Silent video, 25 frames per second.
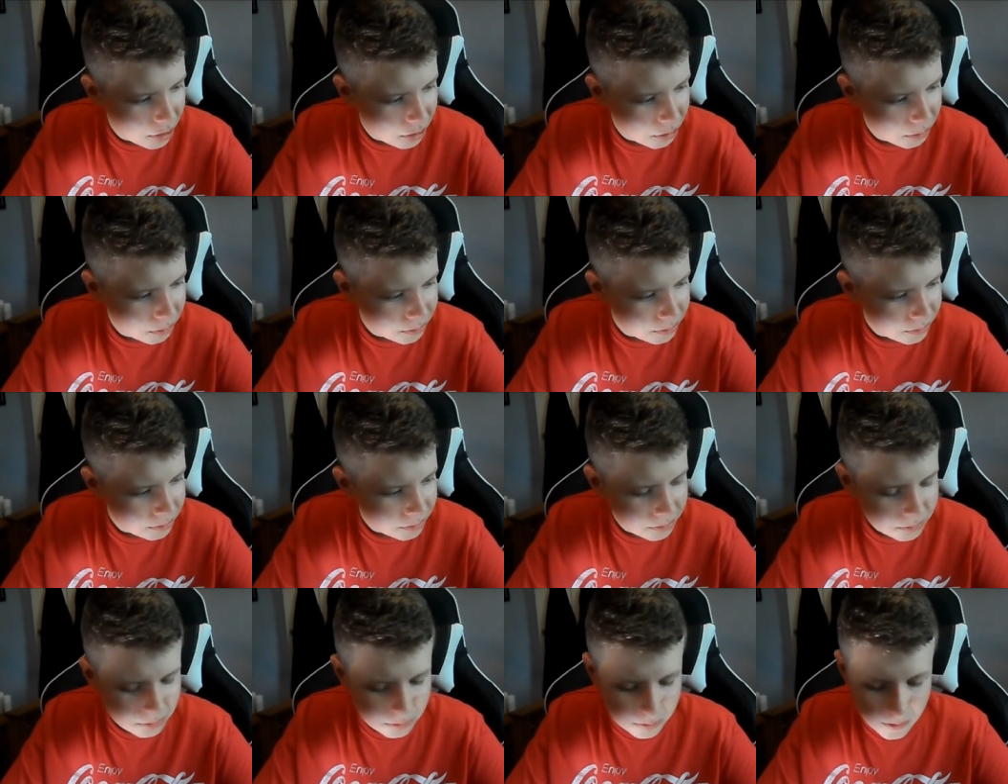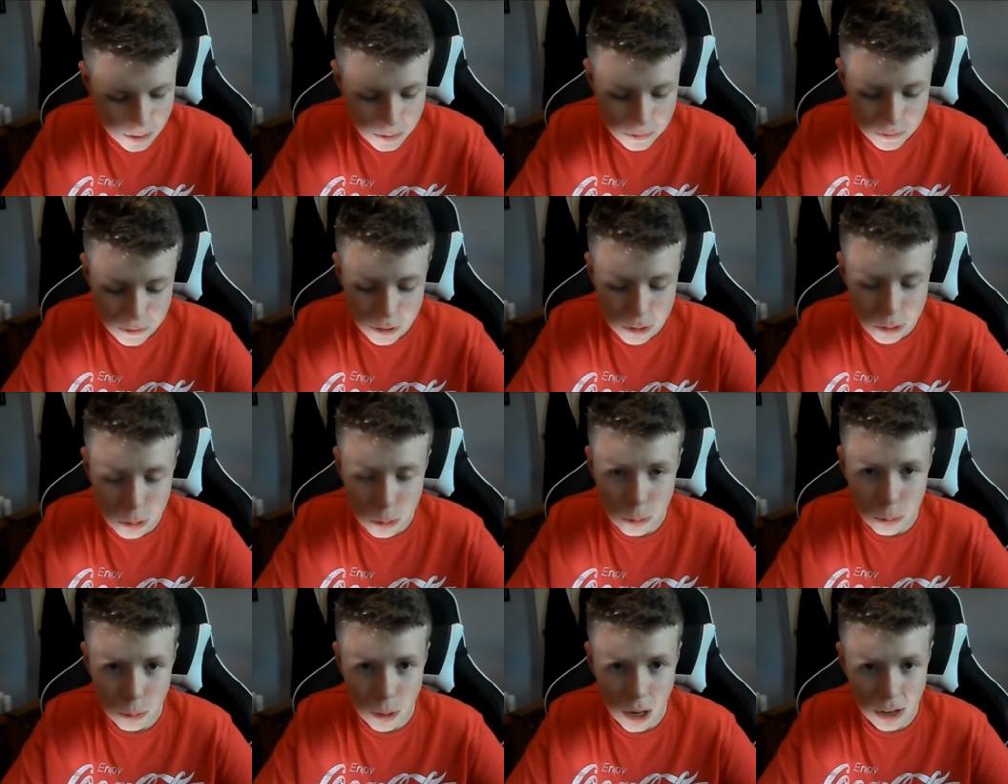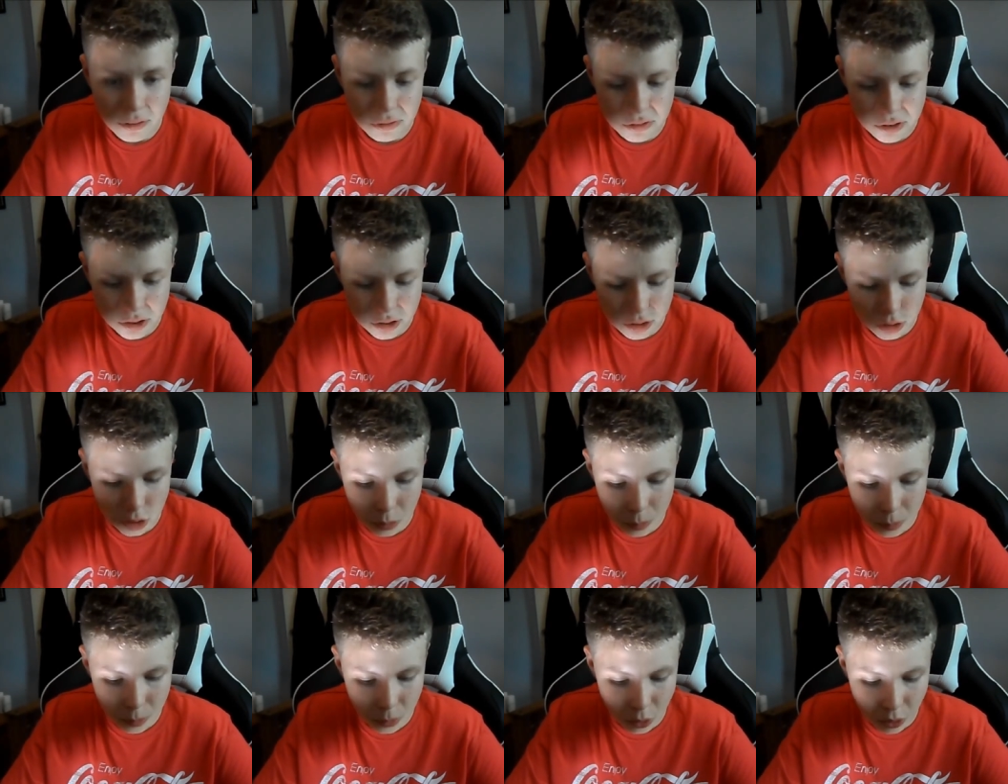Um, if you have
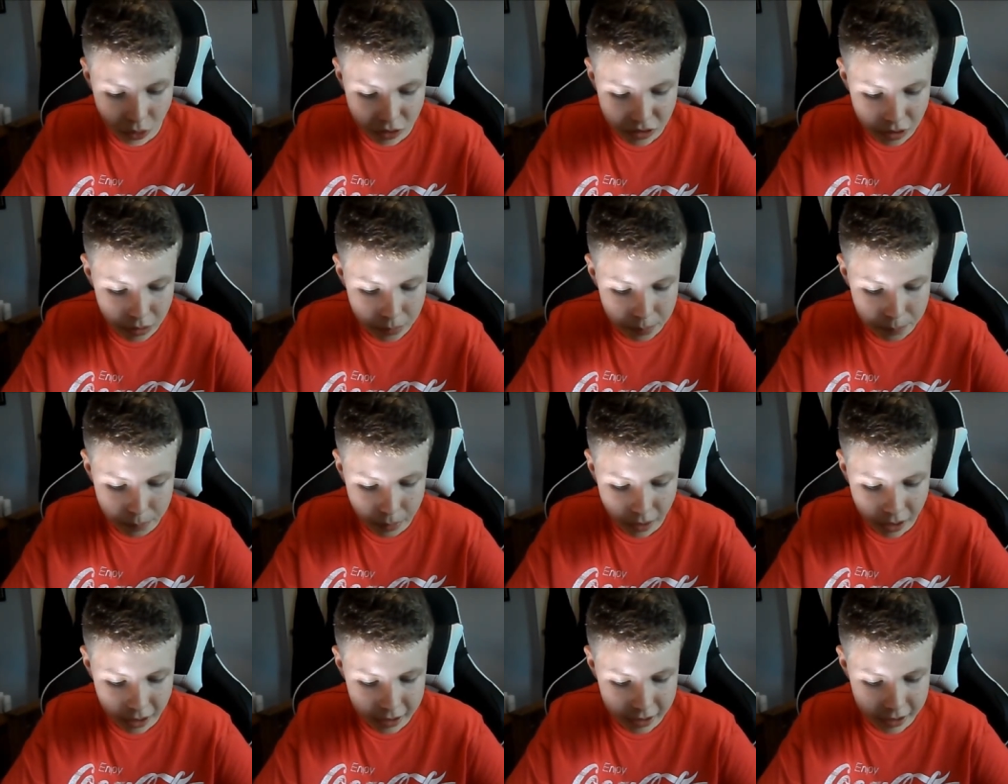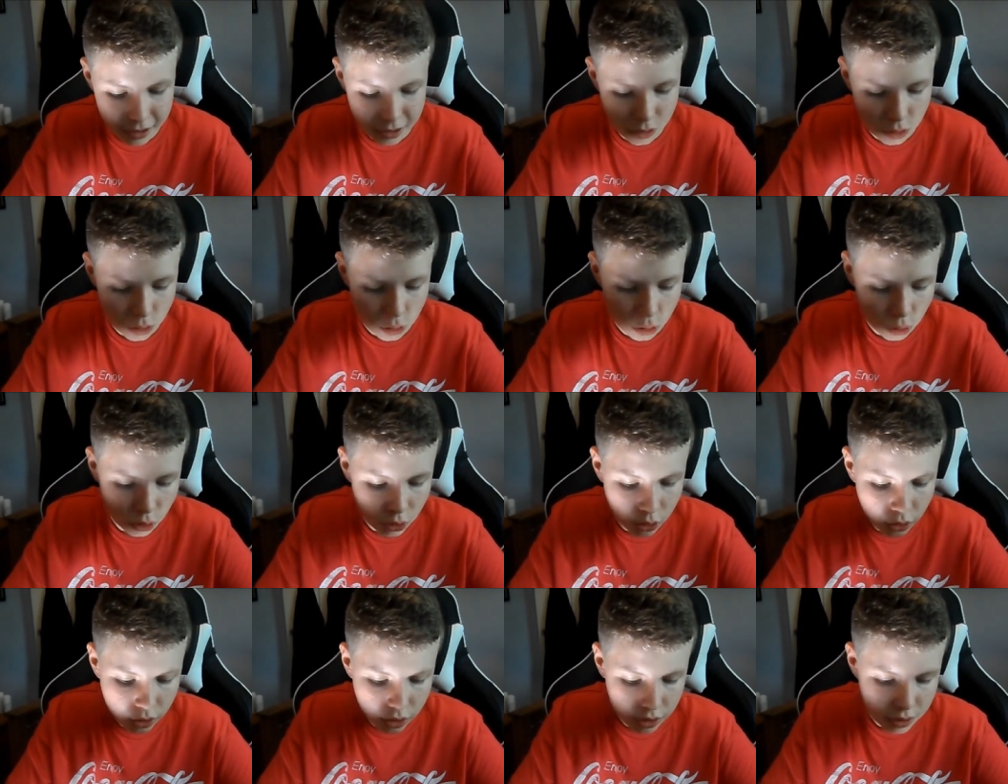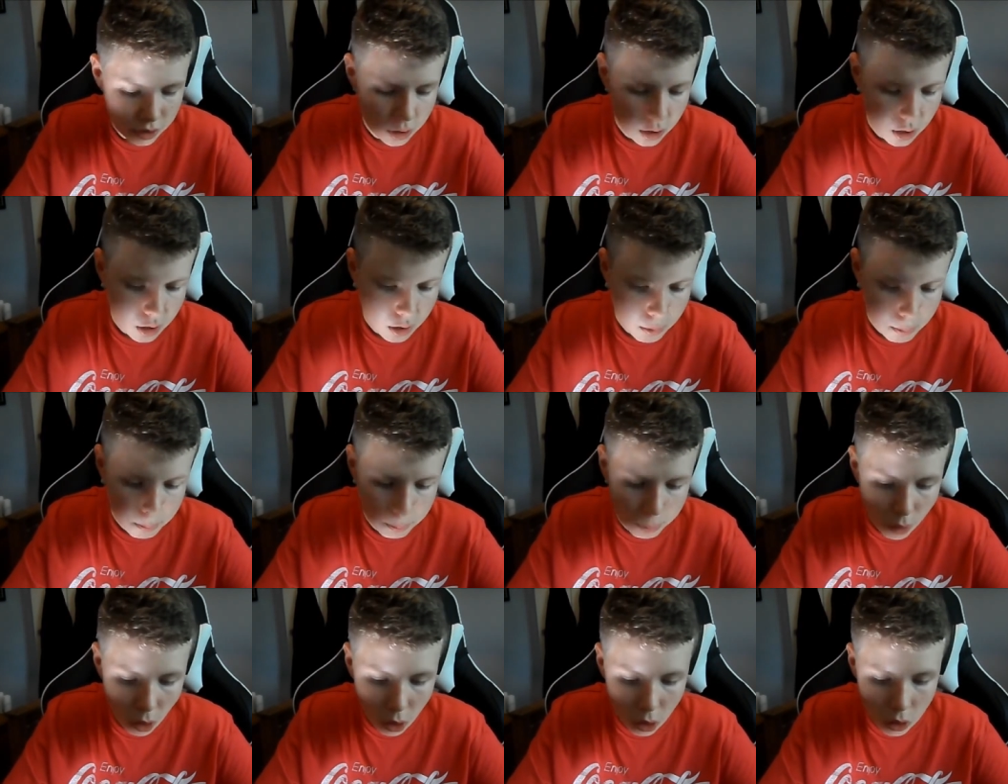a tub or a packet or
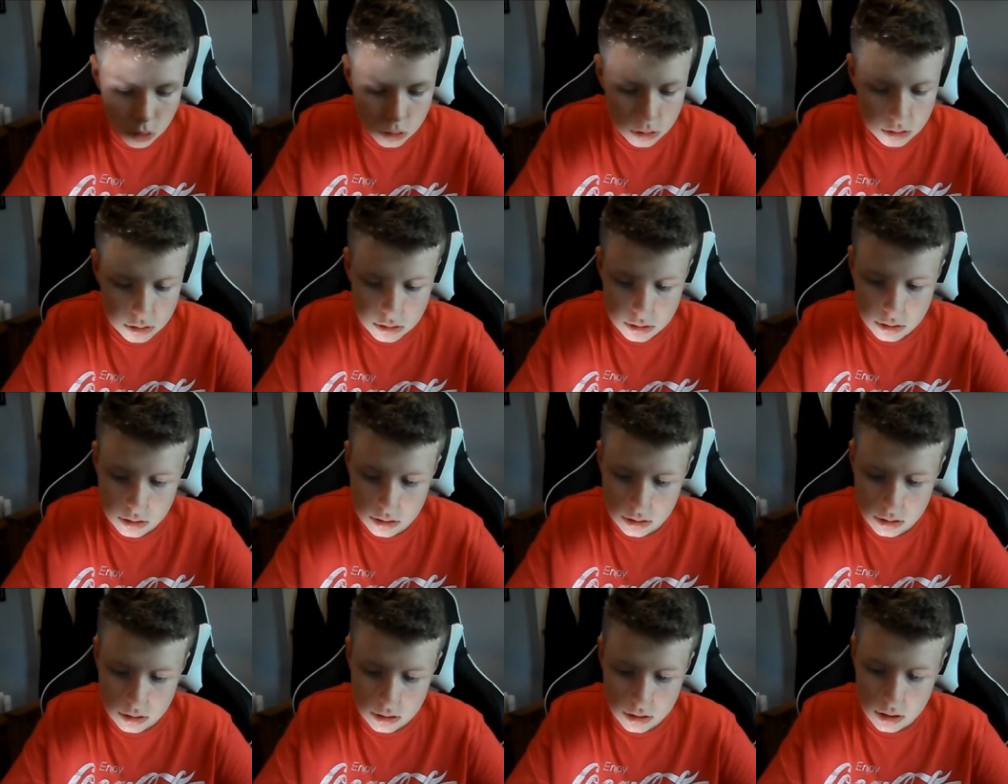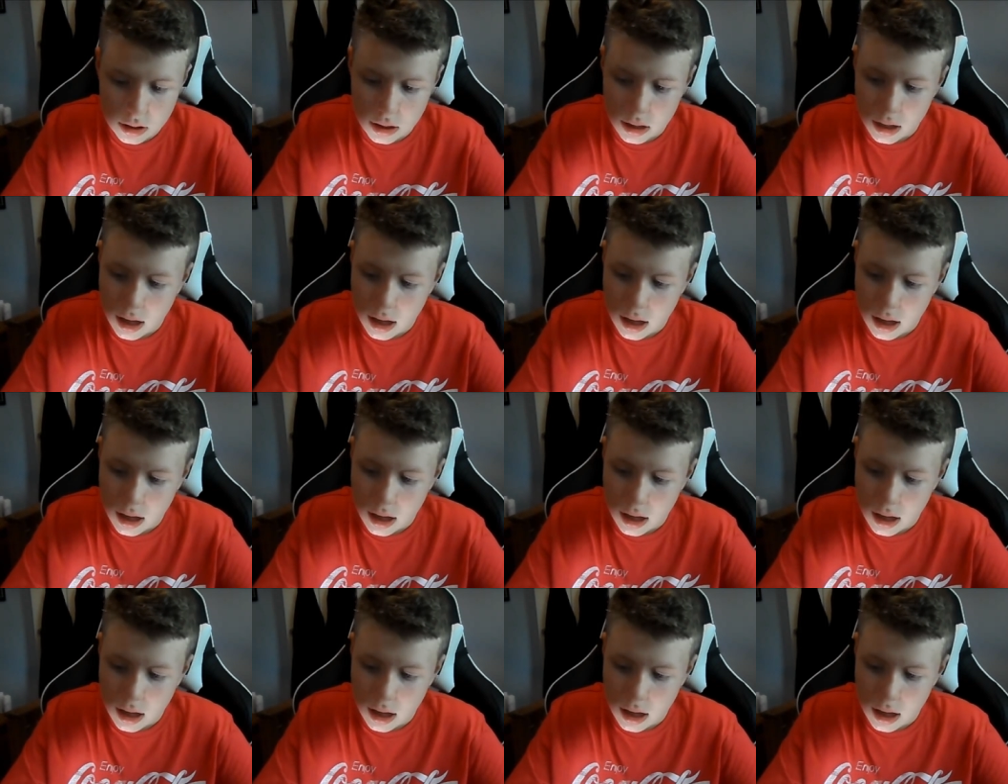box,